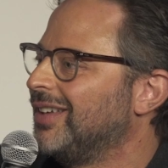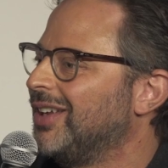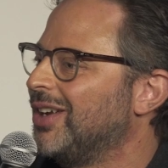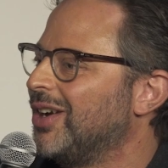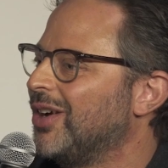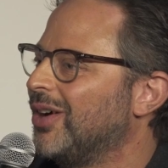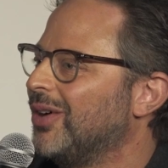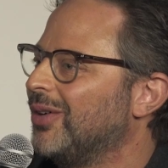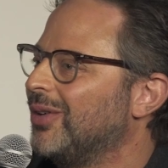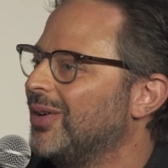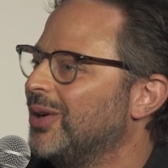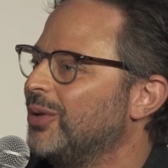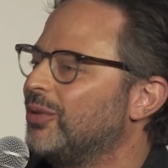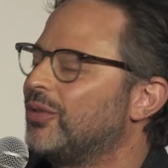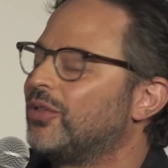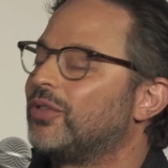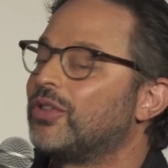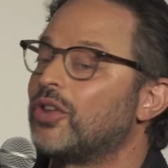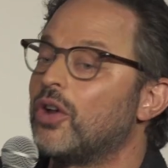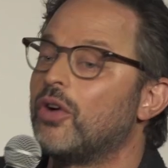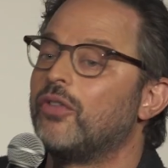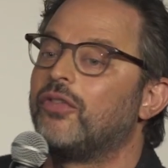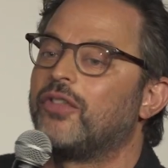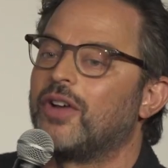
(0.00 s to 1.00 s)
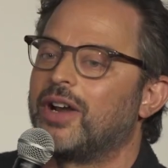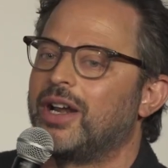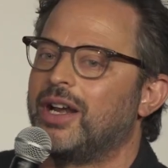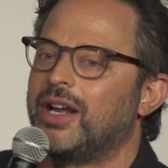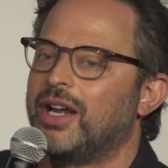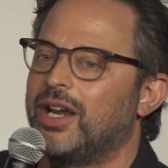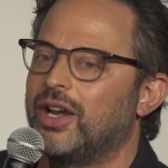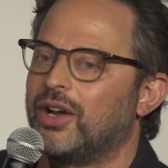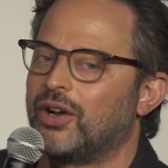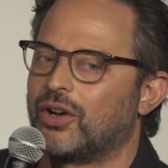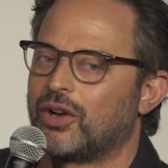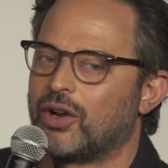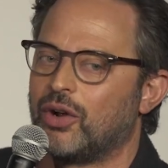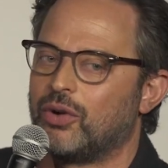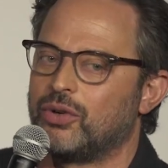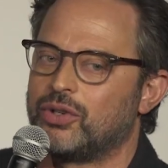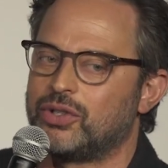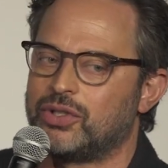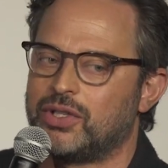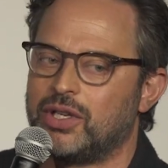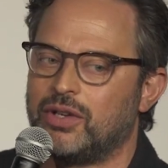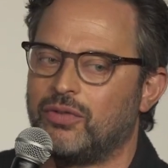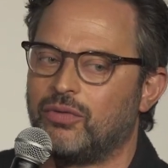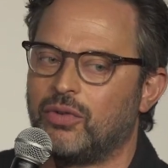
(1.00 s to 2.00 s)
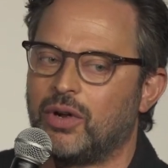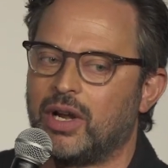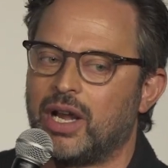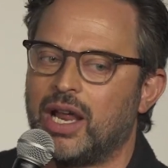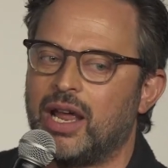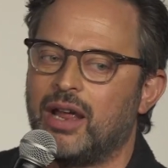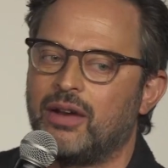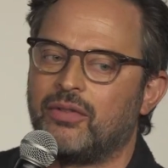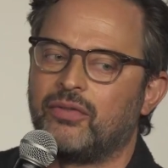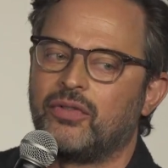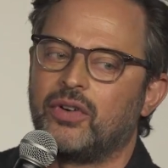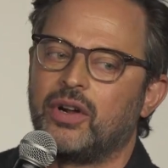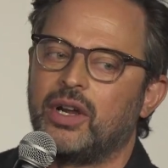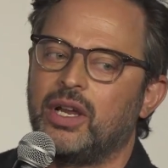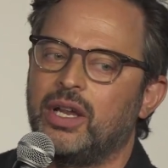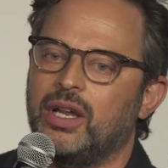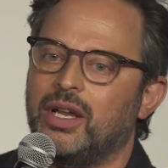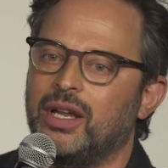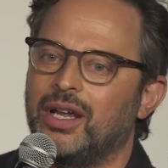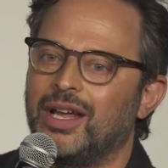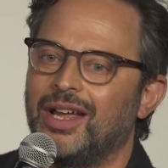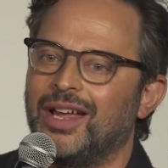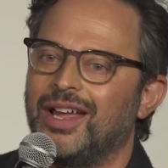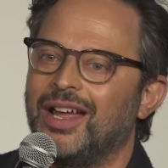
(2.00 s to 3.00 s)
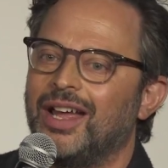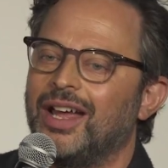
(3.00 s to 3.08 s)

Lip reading: was so funny to hear Coach Steve what every